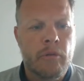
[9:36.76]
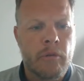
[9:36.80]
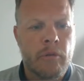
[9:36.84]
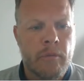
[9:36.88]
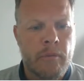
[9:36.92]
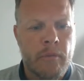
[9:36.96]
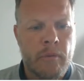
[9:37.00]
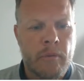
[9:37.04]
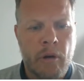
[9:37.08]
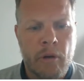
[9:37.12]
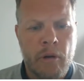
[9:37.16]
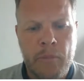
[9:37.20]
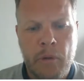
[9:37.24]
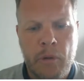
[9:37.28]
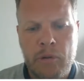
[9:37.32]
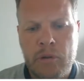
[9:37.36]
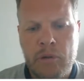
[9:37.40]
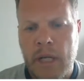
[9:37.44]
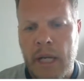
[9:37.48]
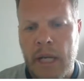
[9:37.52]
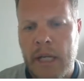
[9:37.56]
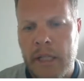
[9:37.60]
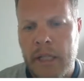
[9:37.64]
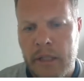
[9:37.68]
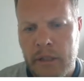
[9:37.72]
almost
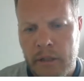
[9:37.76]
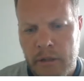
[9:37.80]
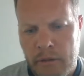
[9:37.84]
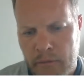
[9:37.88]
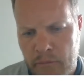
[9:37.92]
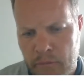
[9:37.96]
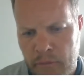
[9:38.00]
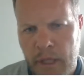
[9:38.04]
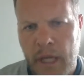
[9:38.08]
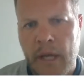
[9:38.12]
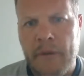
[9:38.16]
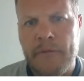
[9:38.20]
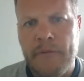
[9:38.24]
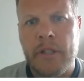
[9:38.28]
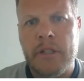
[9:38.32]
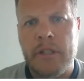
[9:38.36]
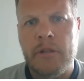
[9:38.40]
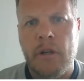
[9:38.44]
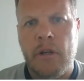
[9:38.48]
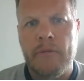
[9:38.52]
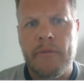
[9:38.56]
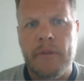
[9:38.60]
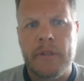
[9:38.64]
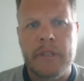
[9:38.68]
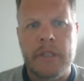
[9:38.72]
like we have this
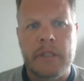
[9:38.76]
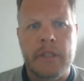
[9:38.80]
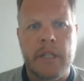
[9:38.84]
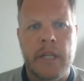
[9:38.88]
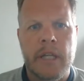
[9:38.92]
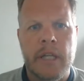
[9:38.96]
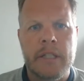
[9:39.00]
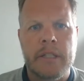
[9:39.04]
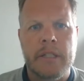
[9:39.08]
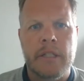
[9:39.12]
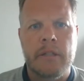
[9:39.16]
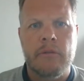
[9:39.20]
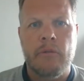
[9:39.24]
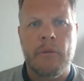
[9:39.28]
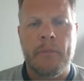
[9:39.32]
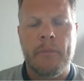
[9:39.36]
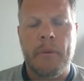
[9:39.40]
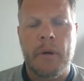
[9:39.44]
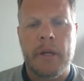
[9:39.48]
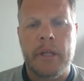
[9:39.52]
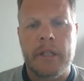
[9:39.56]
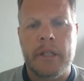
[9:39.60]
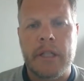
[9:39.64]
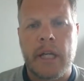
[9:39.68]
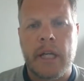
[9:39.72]
conversation,
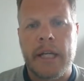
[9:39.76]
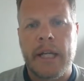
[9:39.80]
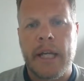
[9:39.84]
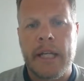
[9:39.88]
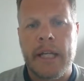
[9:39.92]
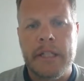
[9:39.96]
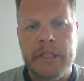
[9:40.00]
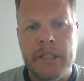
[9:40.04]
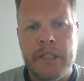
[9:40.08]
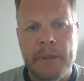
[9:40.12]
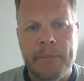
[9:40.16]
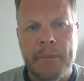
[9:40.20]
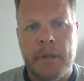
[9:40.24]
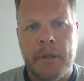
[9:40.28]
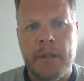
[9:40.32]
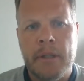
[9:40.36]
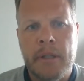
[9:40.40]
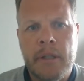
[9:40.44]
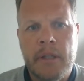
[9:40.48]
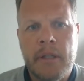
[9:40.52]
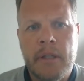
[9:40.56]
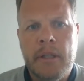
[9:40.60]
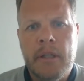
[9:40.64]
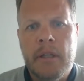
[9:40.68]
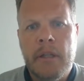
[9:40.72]
robotics are getting cheaper.
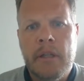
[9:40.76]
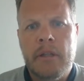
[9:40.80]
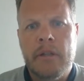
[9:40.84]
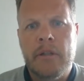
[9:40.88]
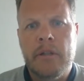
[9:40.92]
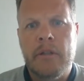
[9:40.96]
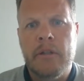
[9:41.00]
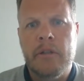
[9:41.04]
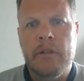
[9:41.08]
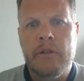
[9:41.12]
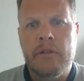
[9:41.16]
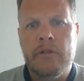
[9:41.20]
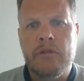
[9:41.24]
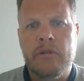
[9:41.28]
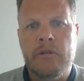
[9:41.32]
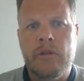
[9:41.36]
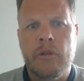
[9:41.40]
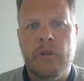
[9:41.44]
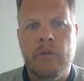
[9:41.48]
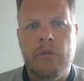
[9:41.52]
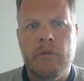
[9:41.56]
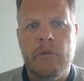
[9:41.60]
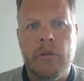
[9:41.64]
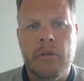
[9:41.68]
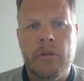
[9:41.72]

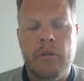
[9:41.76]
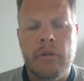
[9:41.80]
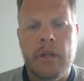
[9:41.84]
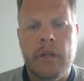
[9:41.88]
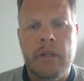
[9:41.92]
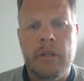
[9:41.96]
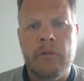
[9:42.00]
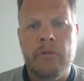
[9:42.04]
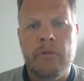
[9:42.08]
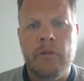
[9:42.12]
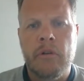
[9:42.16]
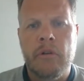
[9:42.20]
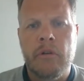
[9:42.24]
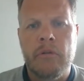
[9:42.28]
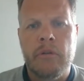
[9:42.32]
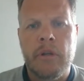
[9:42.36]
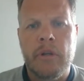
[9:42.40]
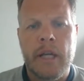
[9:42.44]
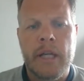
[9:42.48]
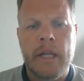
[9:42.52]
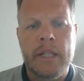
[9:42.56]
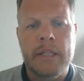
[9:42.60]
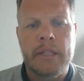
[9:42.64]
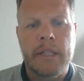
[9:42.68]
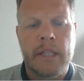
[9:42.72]
So there
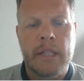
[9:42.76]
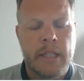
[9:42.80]
is